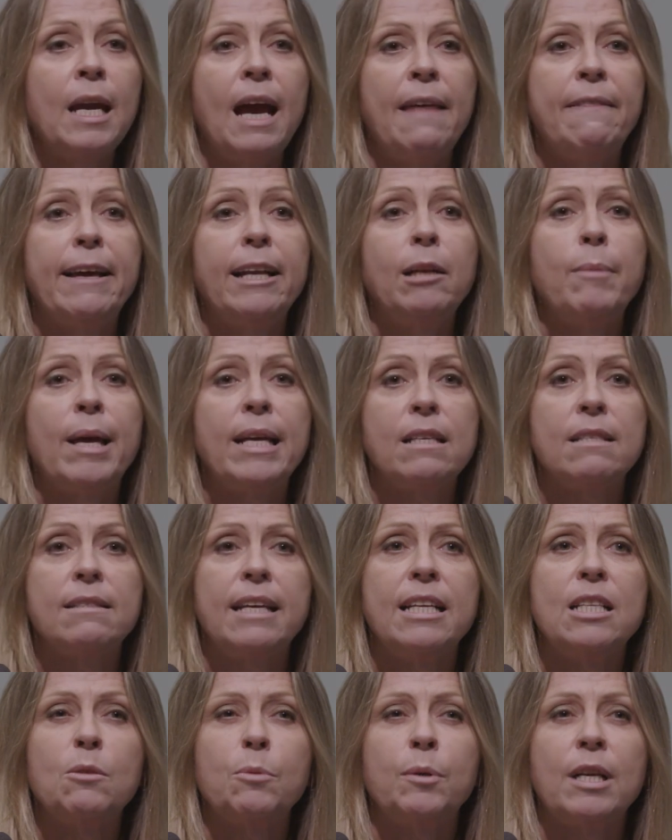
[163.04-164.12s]
And that'll make
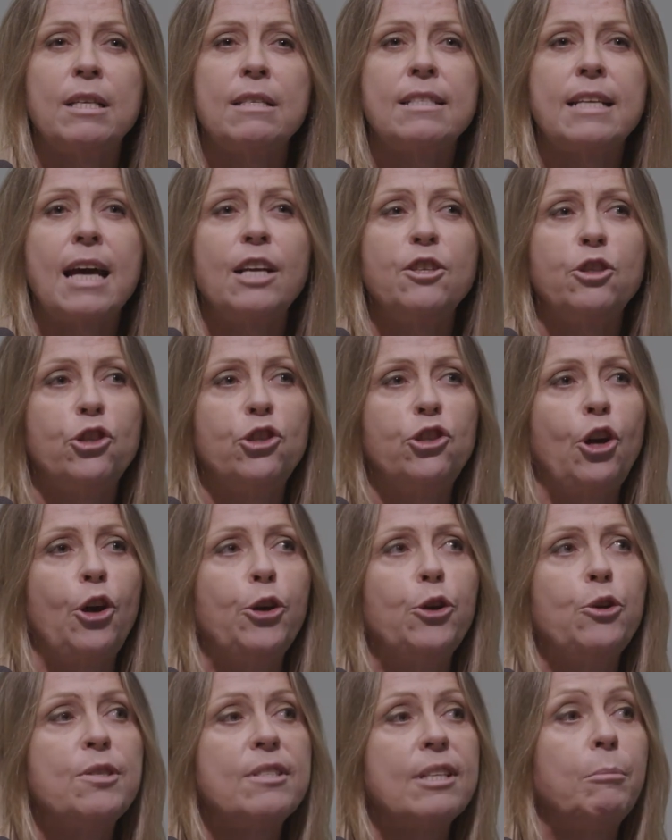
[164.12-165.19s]
sense when I start to show
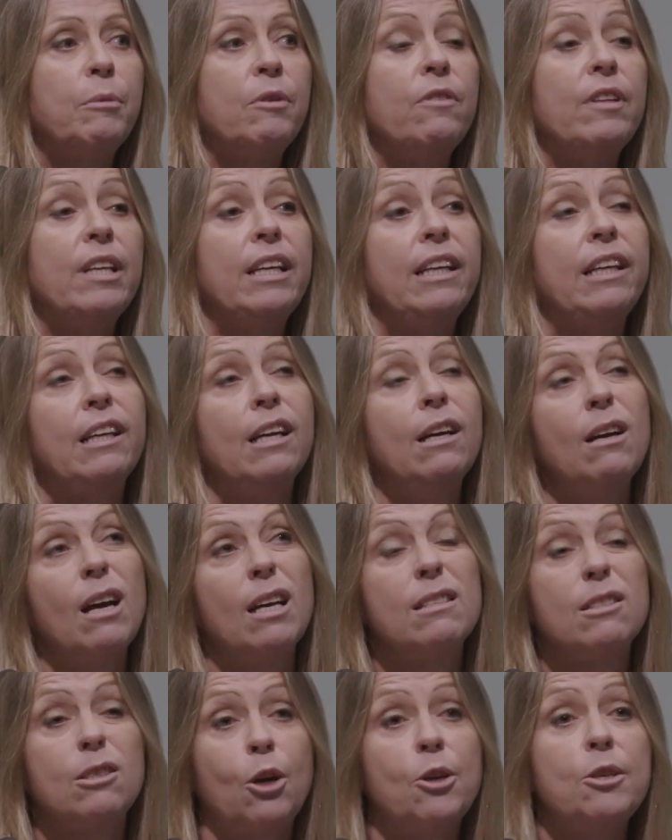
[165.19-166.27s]
you some of the
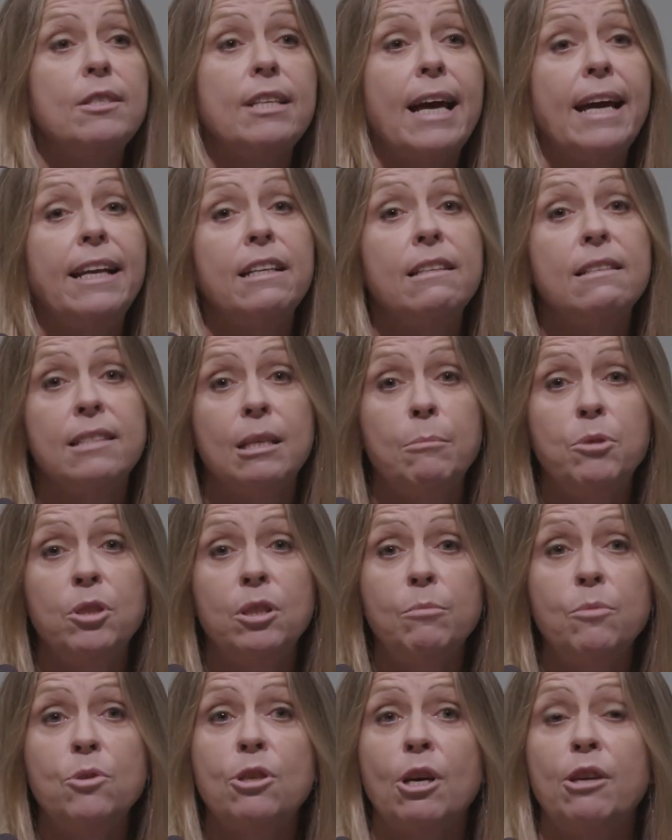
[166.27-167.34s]
associated
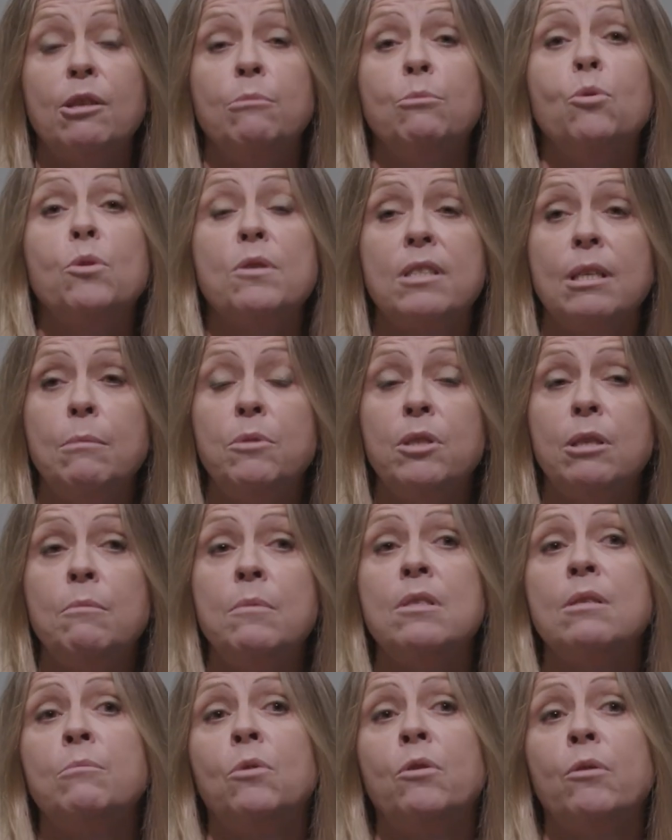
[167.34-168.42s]
symptoms. So the more
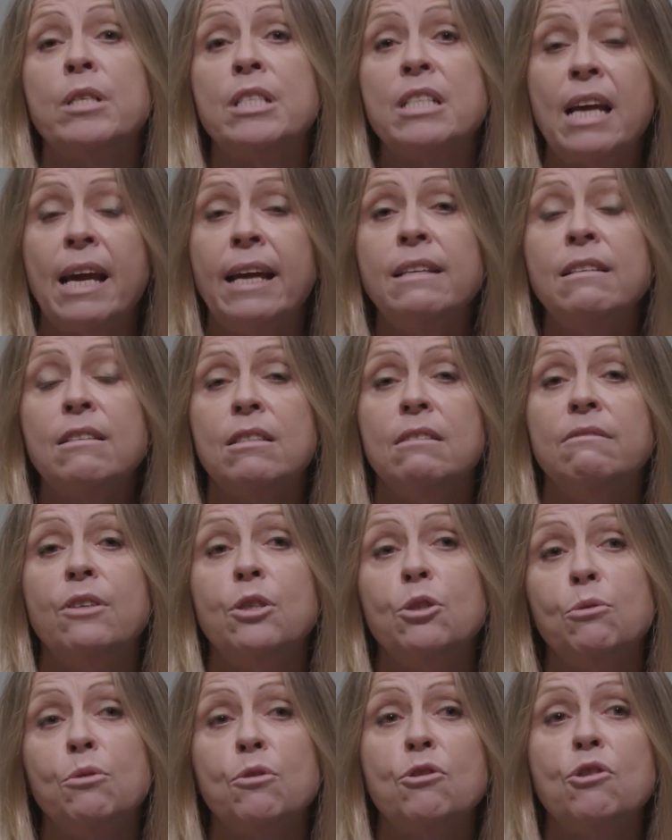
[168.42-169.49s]
symptoms, the more intense the
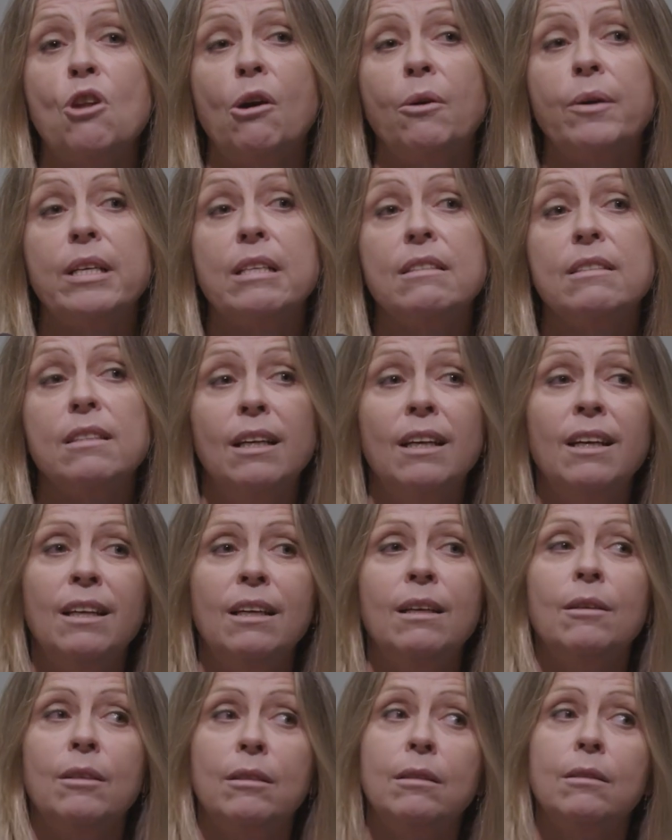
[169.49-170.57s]
visual snow is,
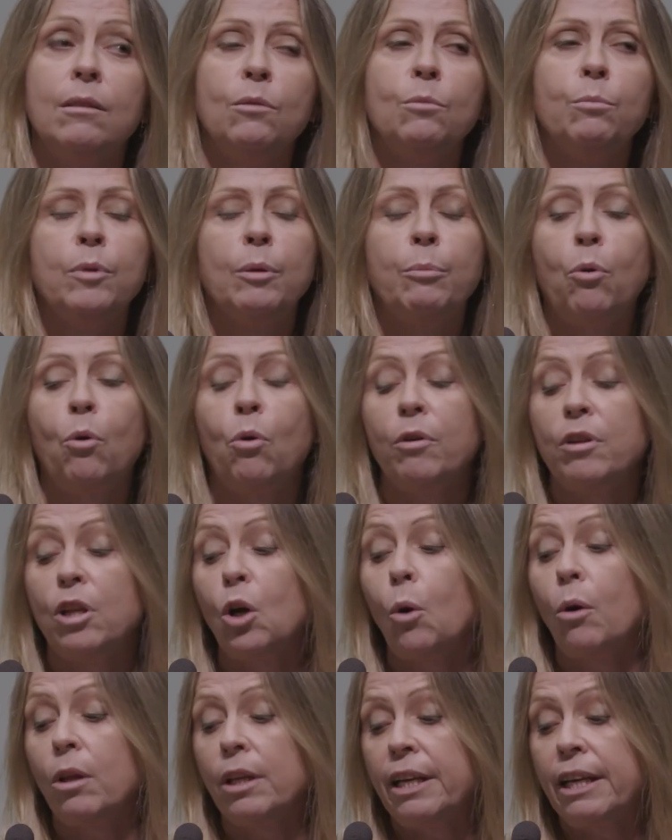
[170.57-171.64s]
the poorer the
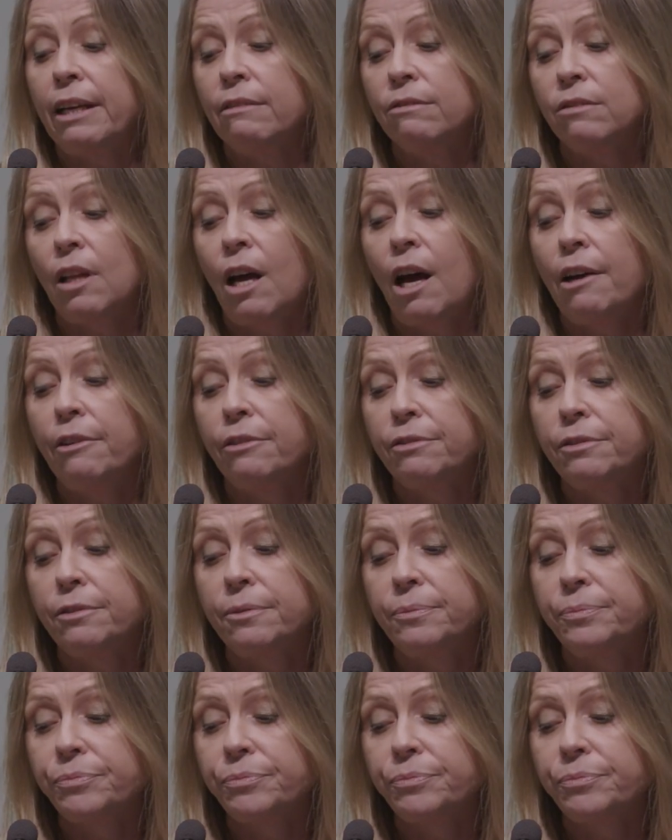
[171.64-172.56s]
quality of life.